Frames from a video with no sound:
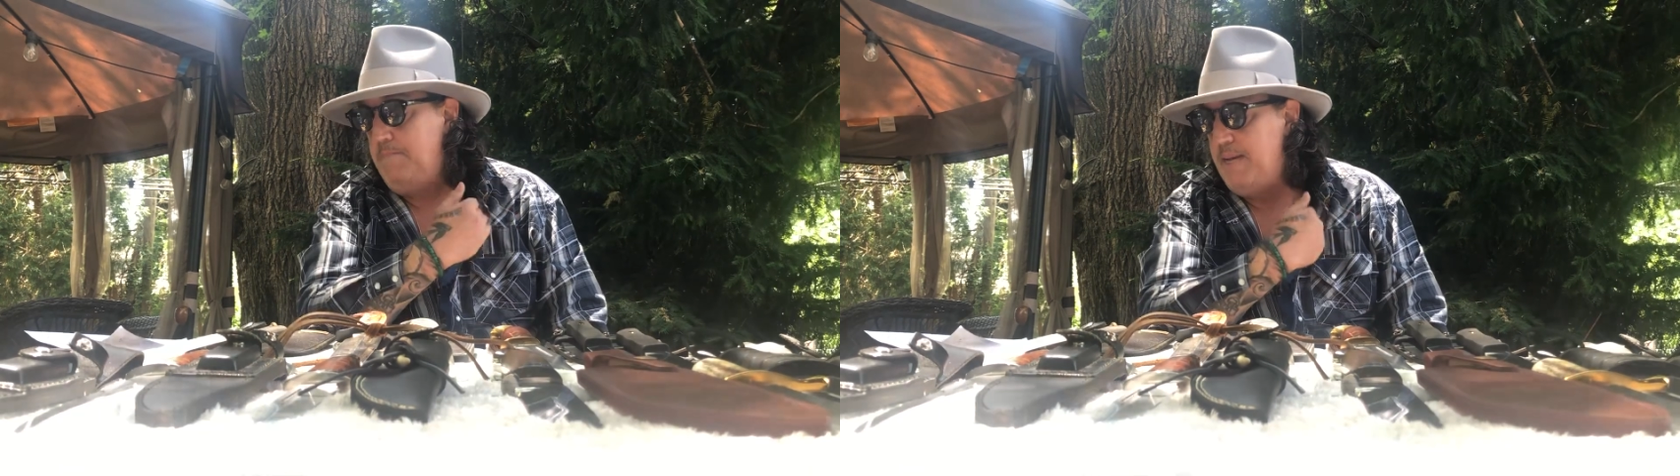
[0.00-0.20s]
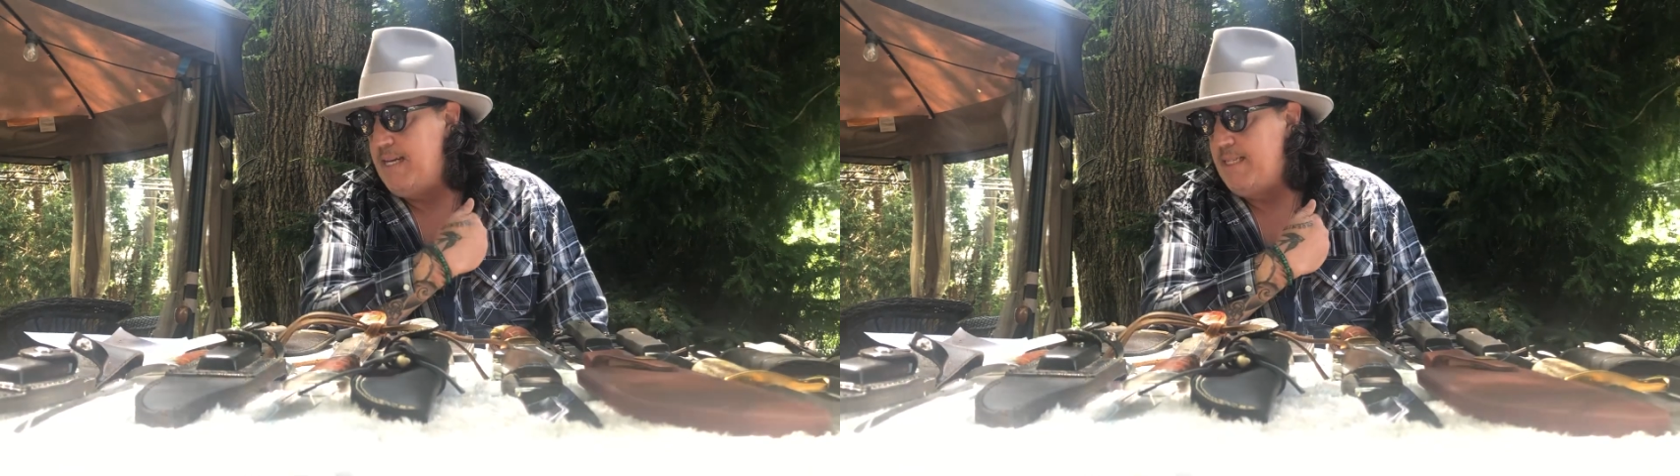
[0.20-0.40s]

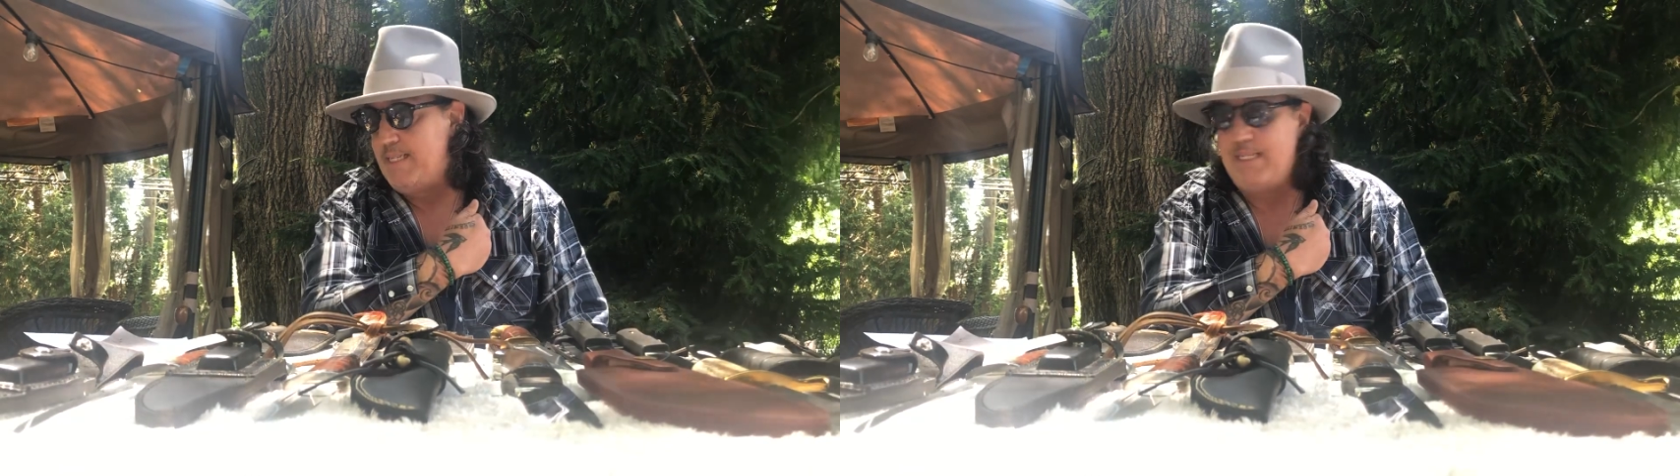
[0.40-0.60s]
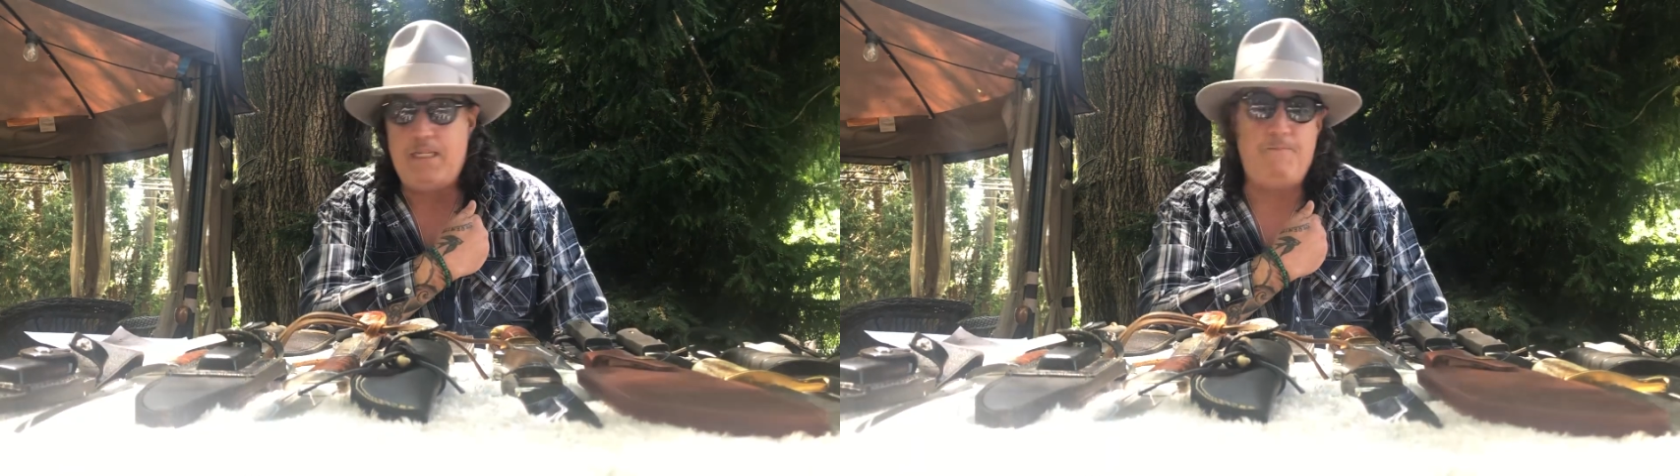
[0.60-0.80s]
paid
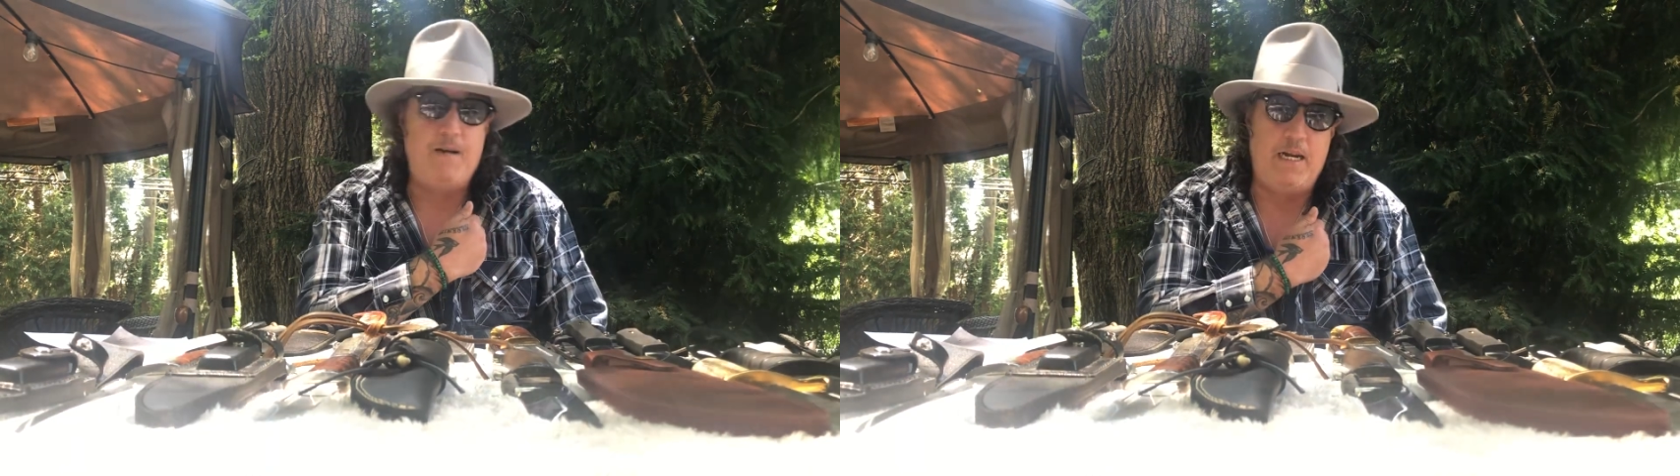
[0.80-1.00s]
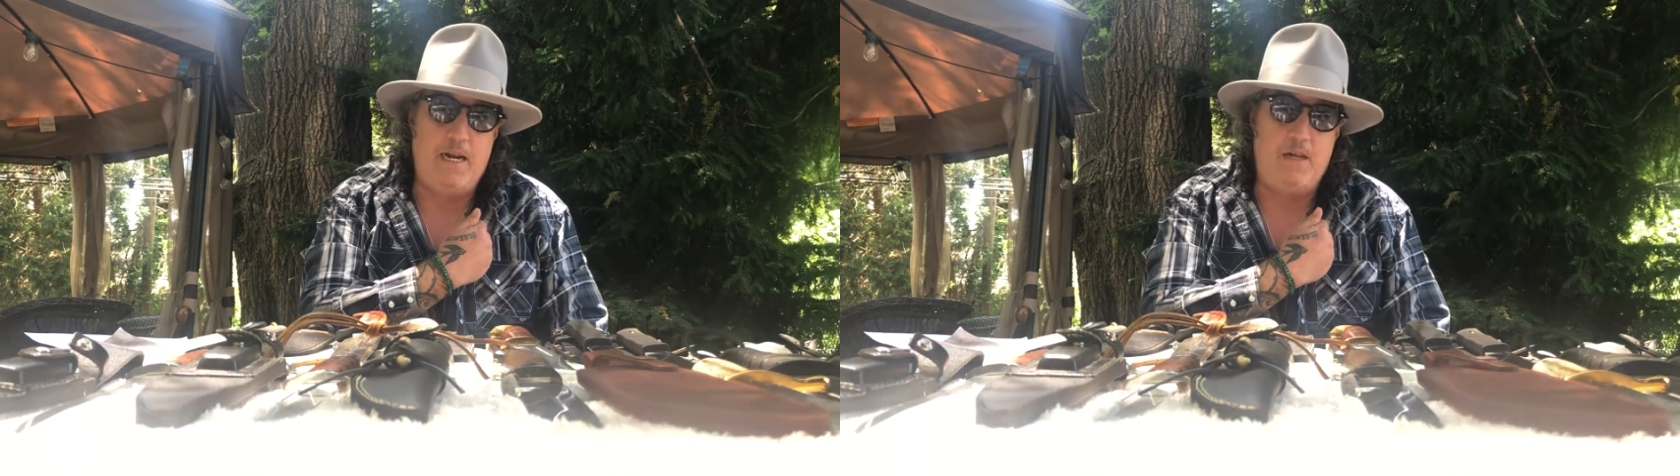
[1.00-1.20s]

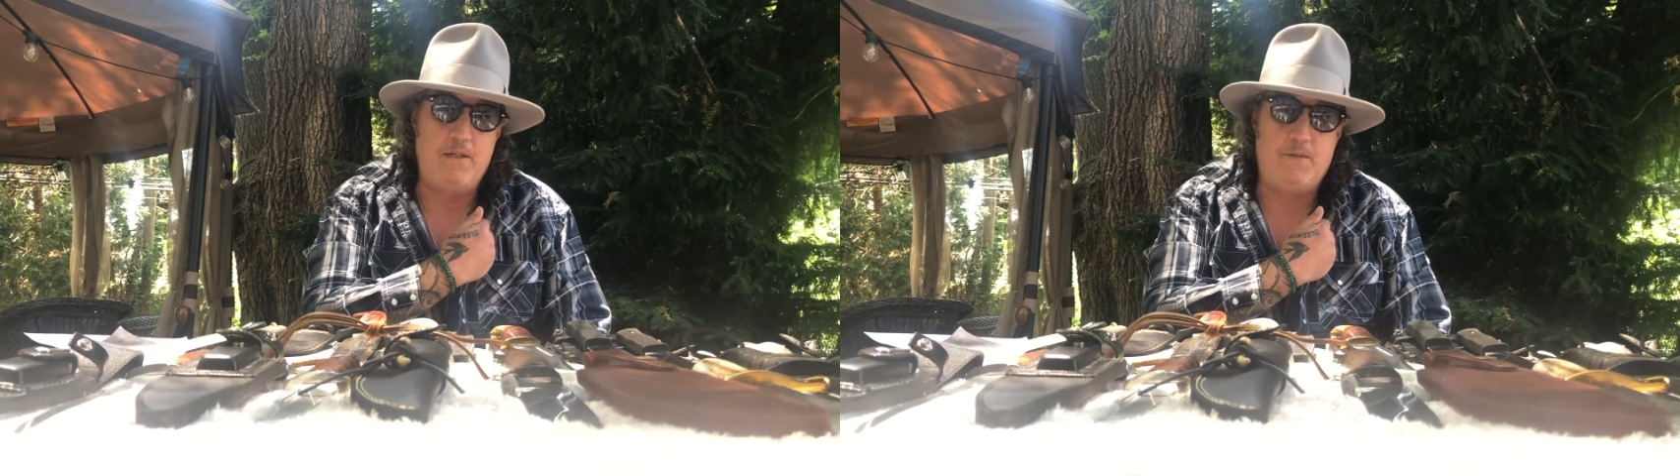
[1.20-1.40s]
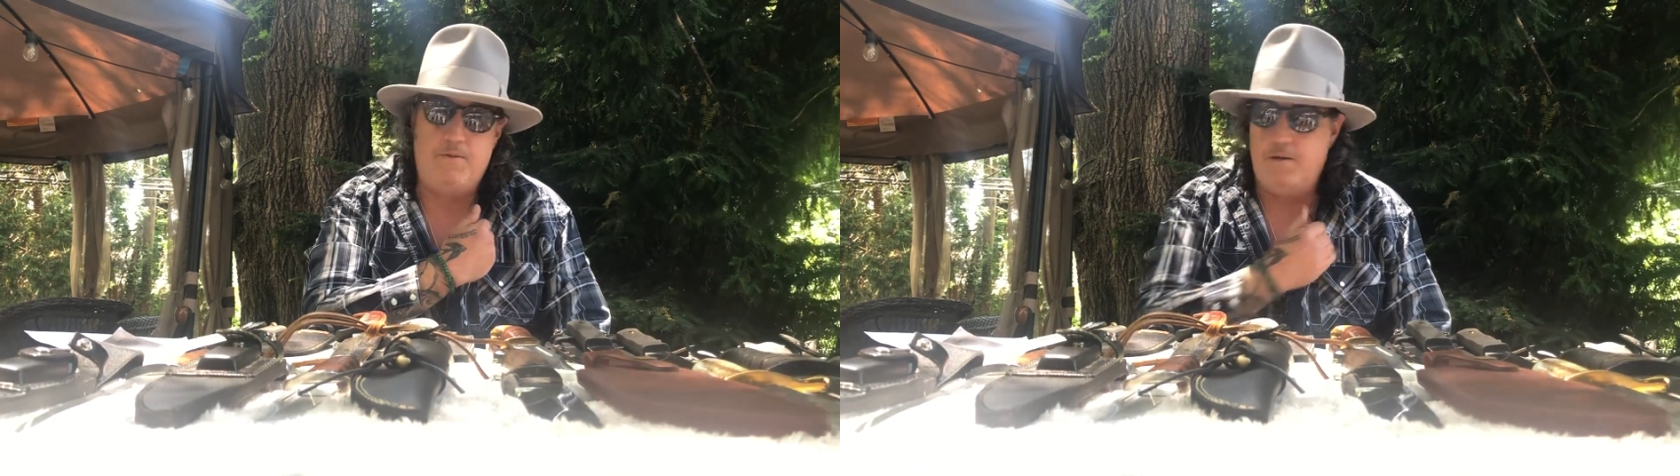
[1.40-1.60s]

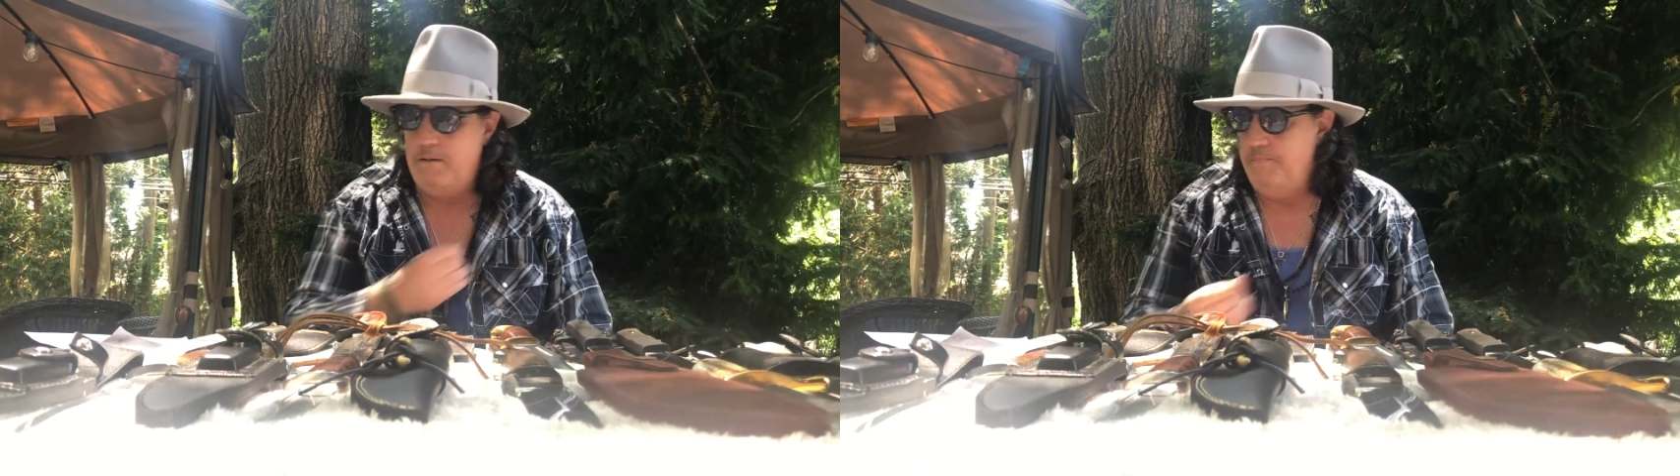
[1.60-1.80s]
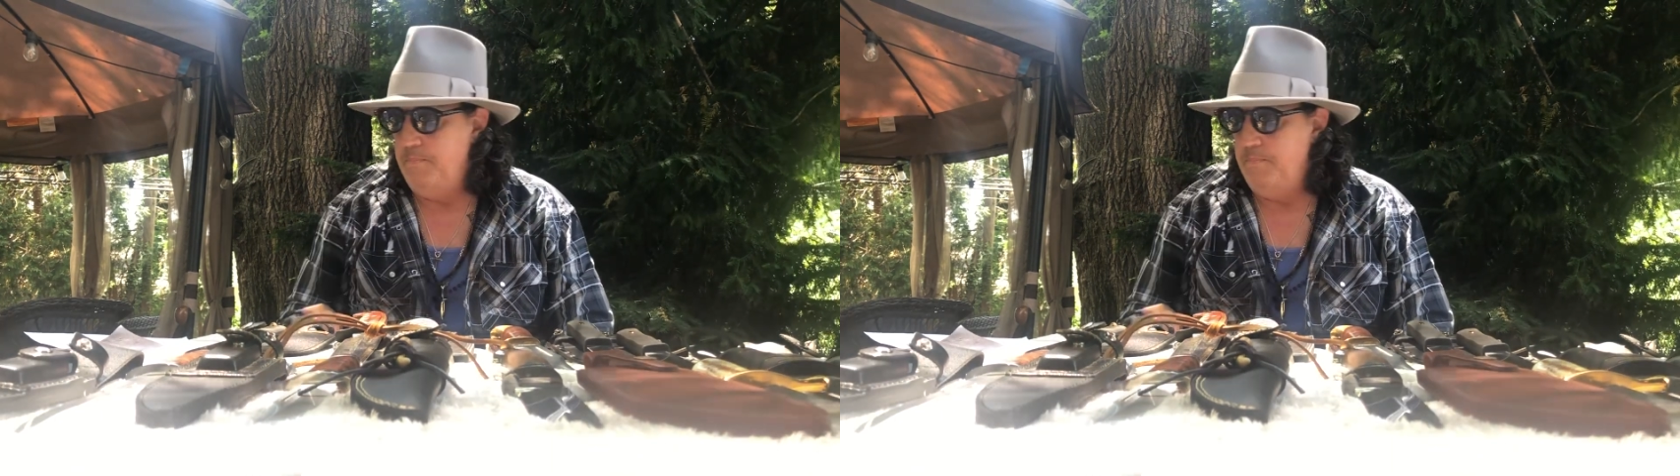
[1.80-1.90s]
$65 for it.